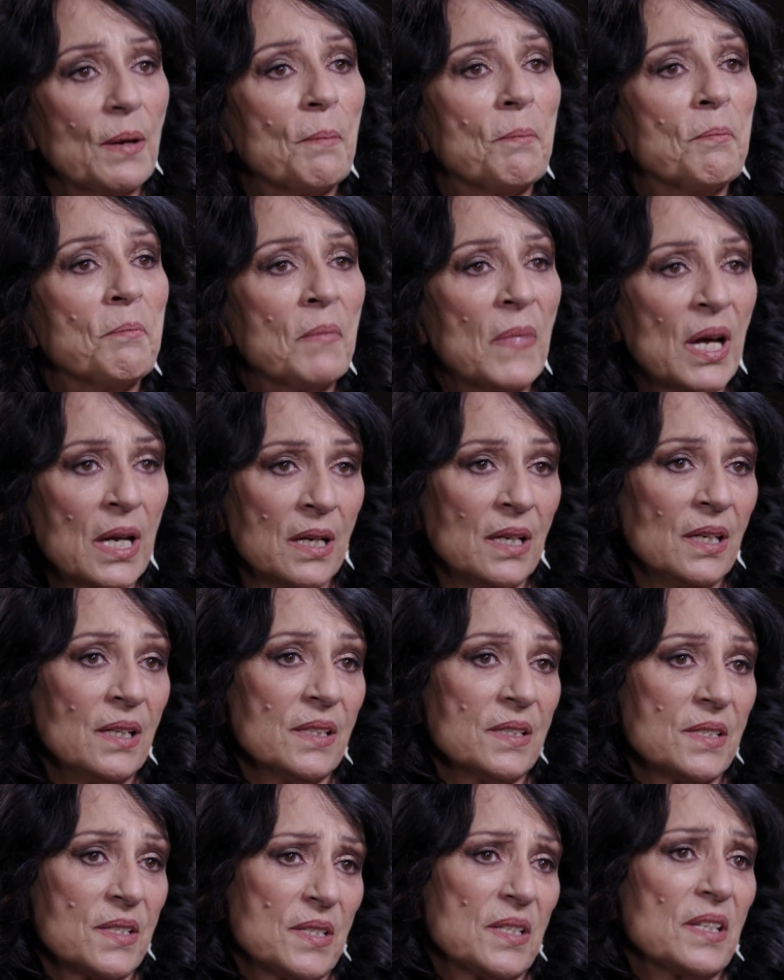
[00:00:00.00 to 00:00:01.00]

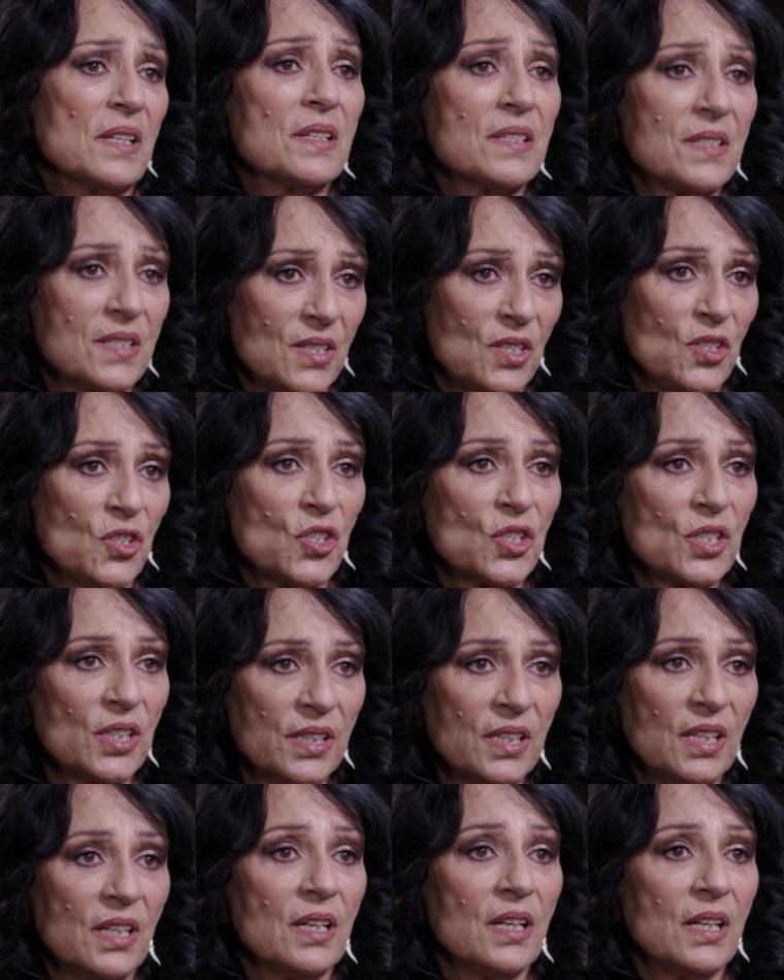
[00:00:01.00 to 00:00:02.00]
moneyless,
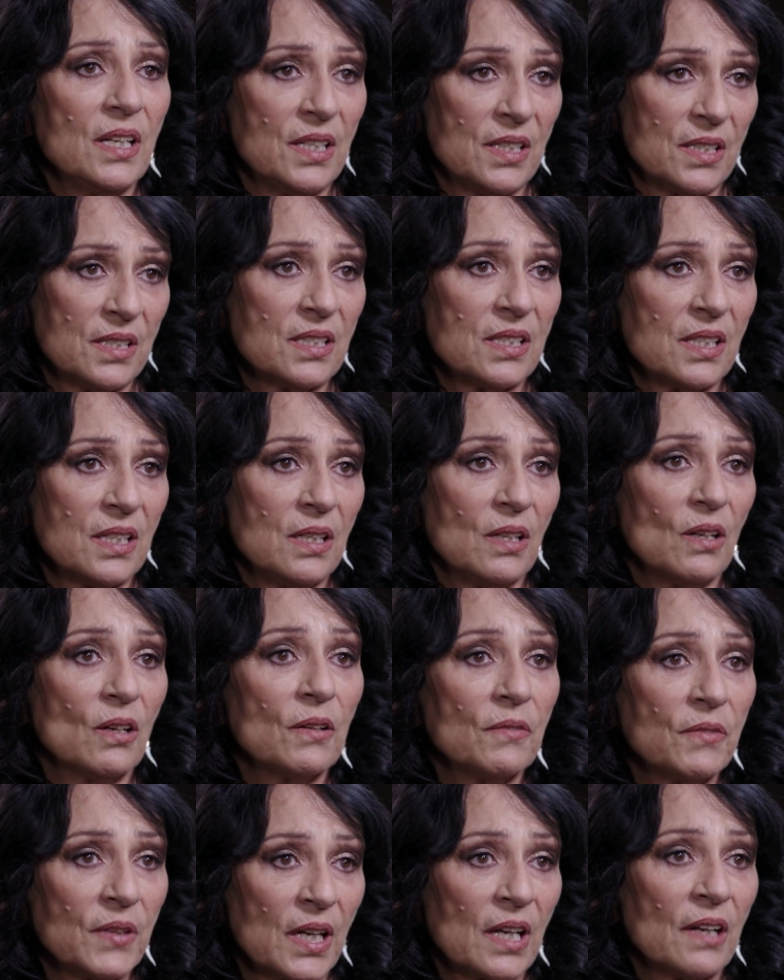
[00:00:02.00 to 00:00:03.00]
essentially entity
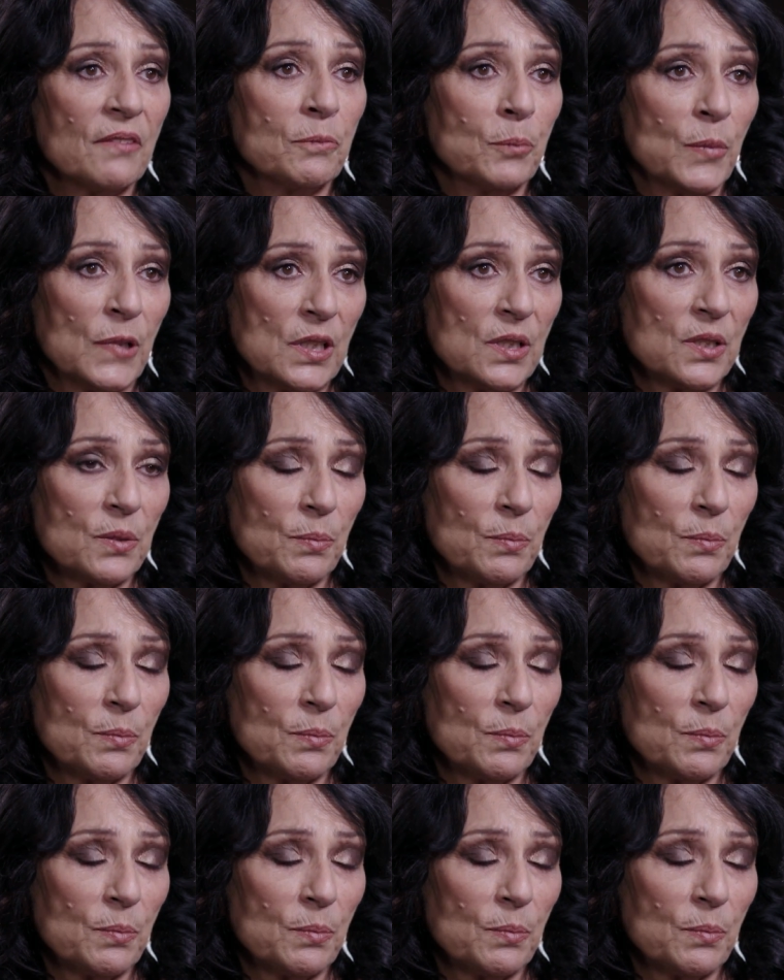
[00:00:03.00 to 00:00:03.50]
of a government